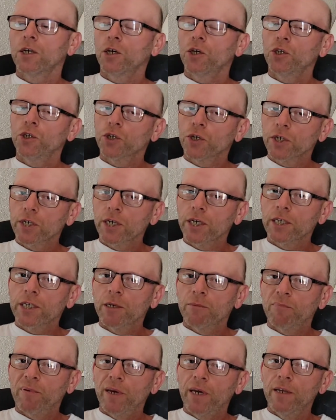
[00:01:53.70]
you're going to
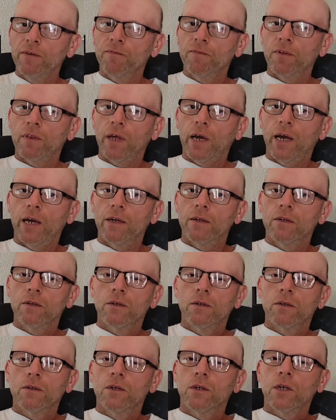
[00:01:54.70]
get paid for that.
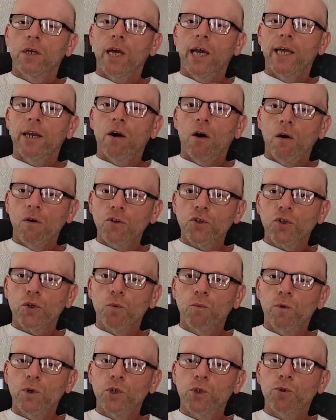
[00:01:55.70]
And also,
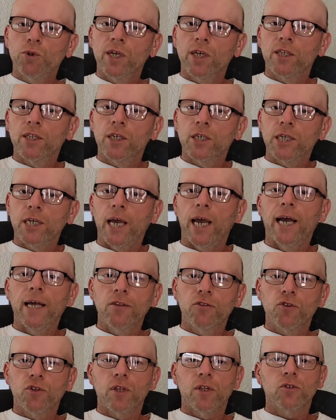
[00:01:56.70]
once you get this
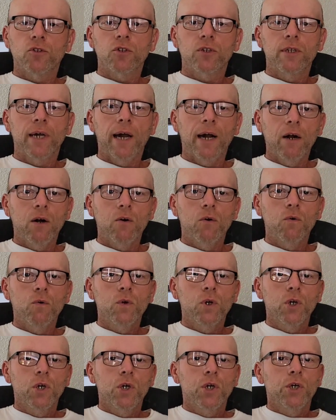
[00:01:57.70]
AdSense, now
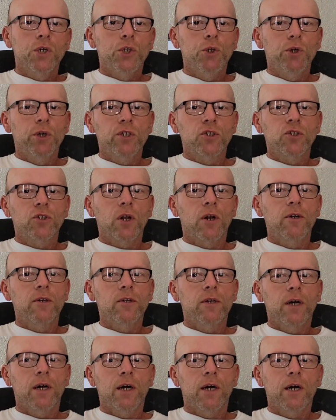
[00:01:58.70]
you can start
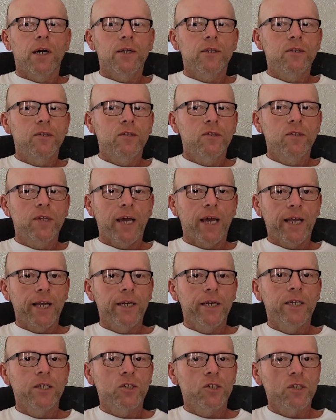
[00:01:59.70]
tagging
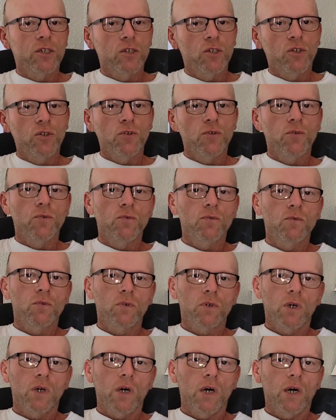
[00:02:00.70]
this into
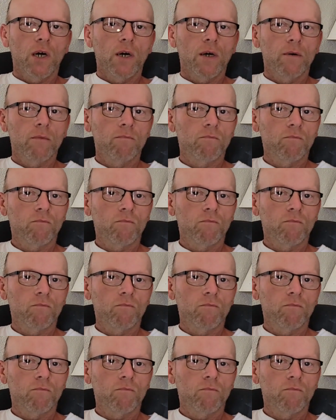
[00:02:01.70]
a